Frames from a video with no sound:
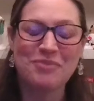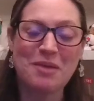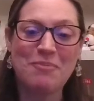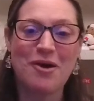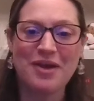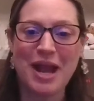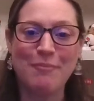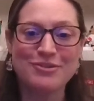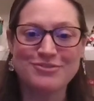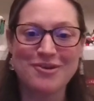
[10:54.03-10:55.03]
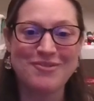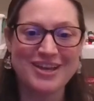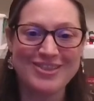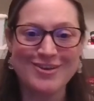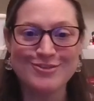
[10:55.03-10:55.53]
Paul Campbell's throwing
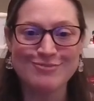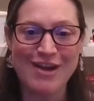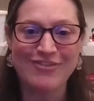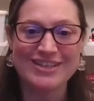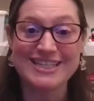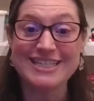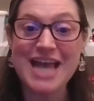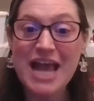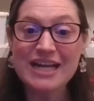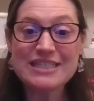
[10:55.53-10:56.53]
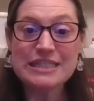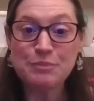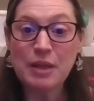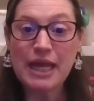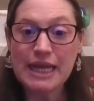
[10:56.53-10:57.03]
in those references because he's
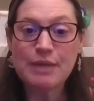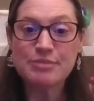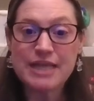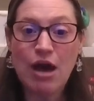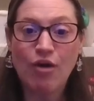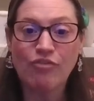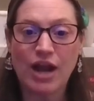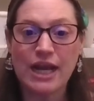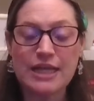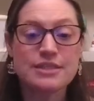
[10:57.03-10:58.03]
playing himself, right?